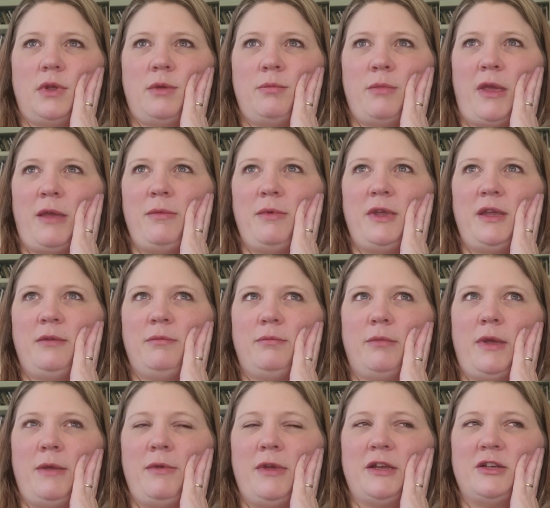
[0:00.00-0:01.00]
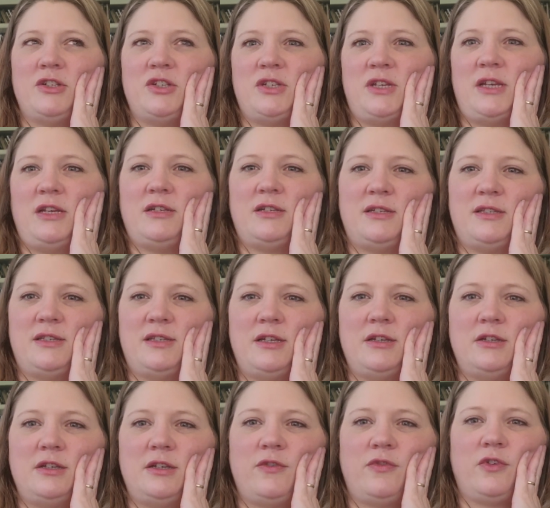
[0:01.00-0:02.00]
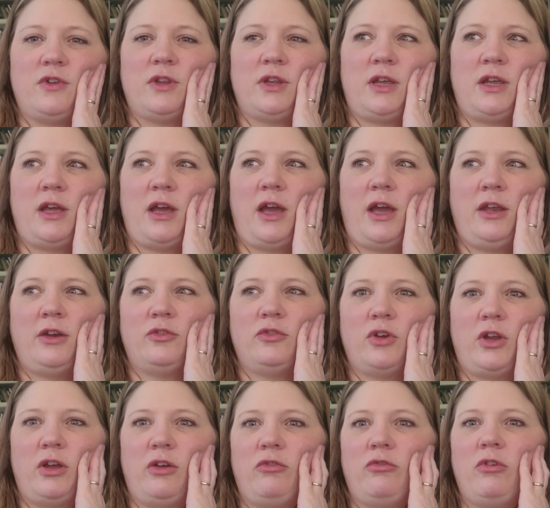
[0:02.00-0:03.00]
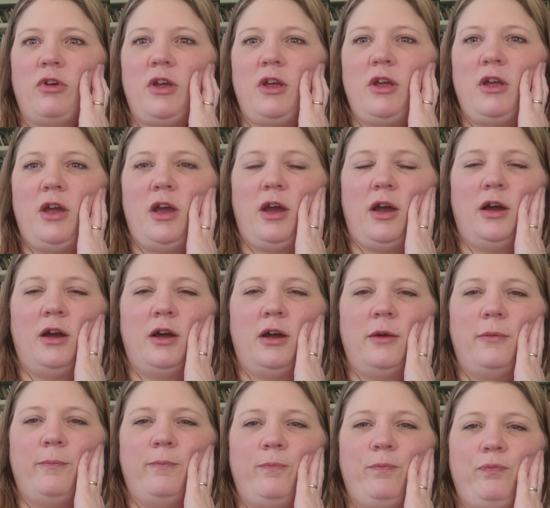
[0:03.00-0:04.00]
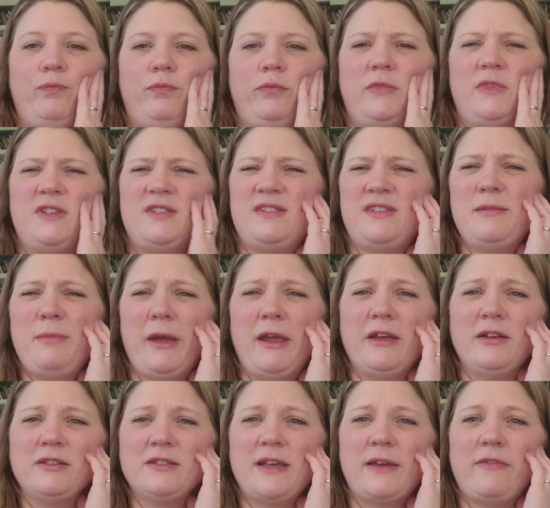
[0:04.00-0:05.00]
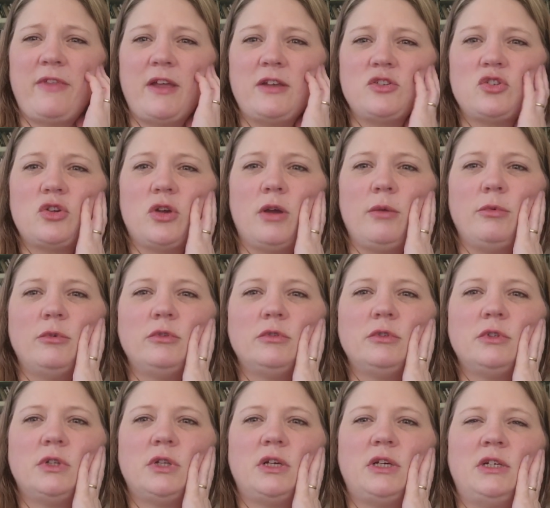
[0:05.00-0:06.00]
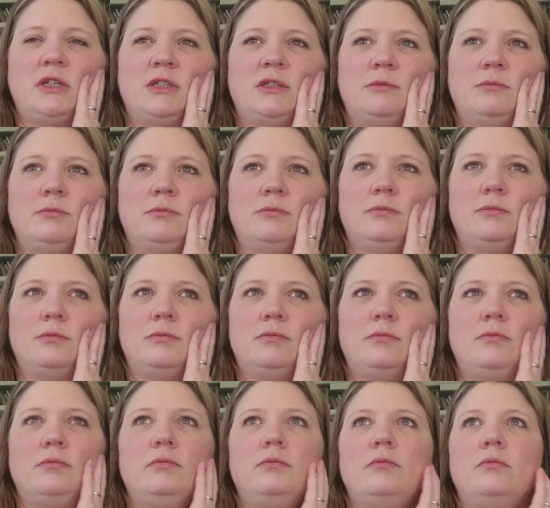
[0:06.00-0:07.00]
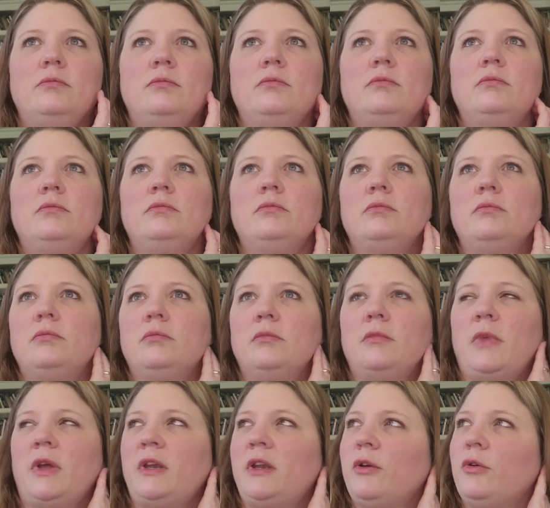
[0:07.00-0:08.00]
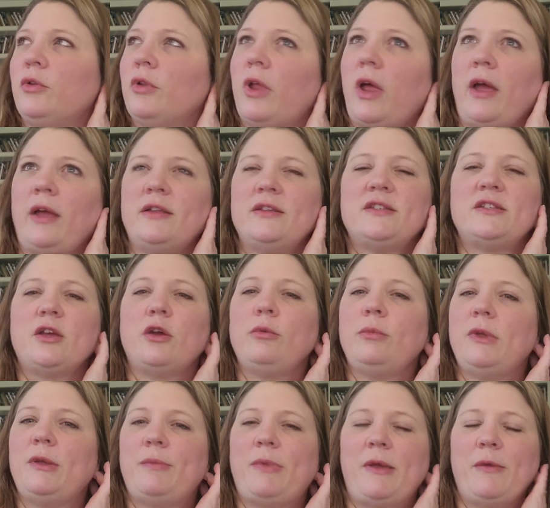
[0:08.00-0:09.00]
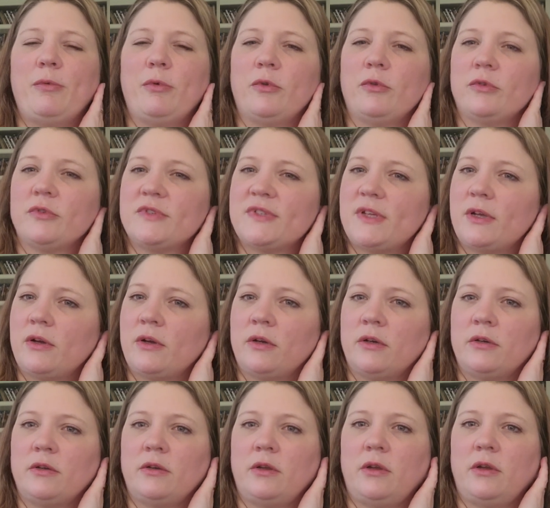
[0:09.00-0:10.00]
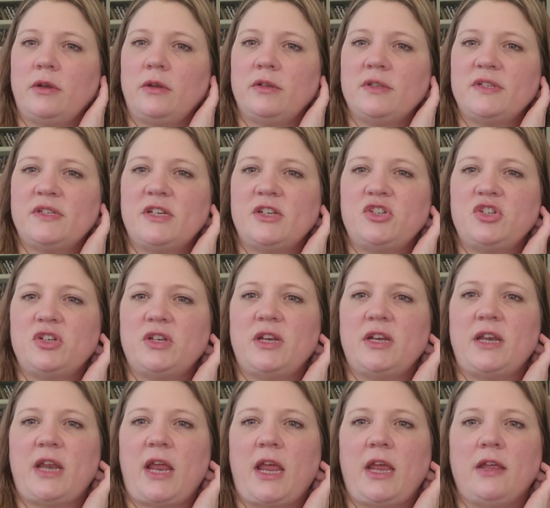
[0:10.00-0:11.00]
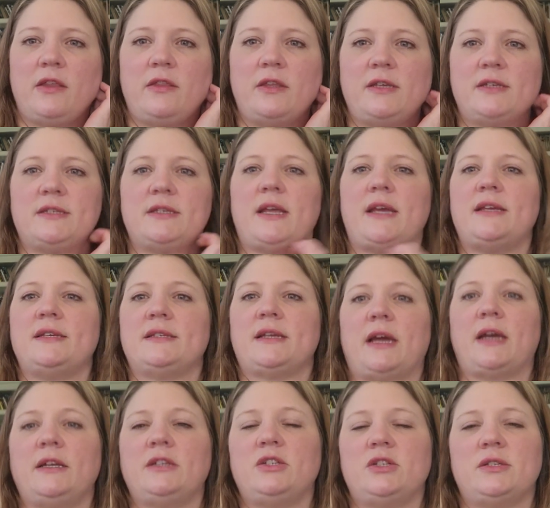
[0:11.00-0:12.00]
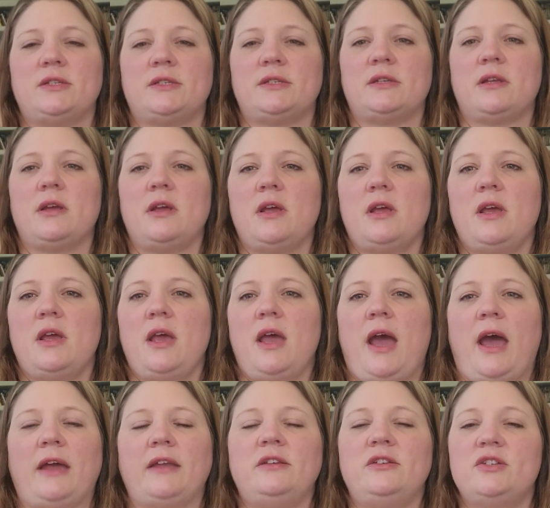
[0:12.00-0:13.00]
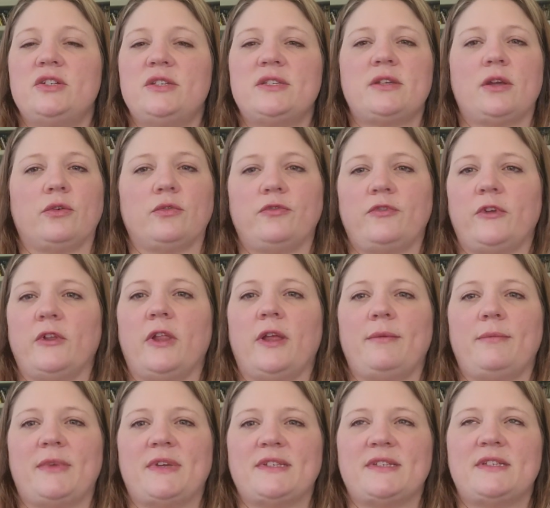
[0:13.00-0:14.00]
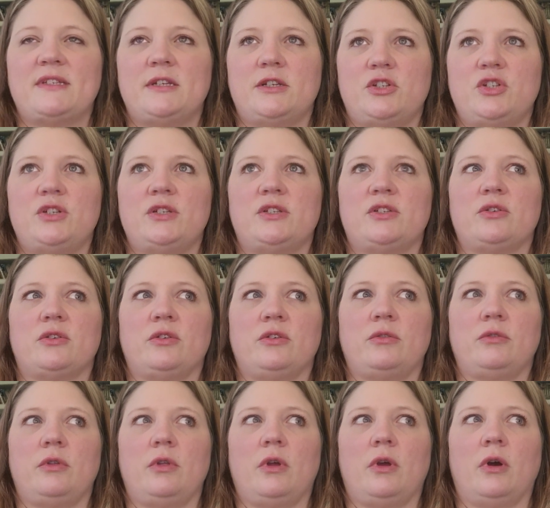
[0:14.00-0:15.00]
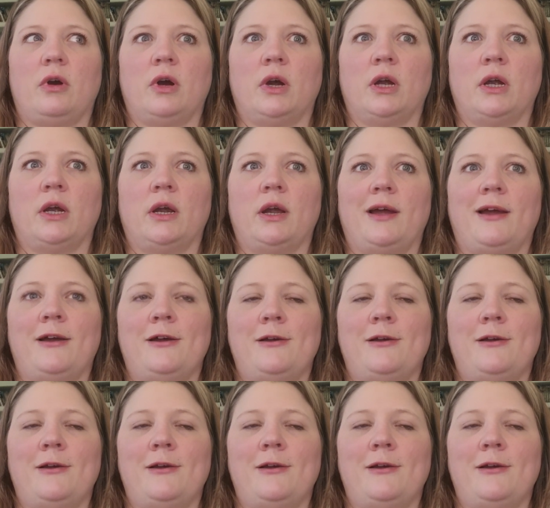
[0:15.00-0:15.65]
maybe I just need to sit differently. I don't know. Does anybody else have that trouble? I know so many people are stitching in hand these days. I just don't feel like my stitches are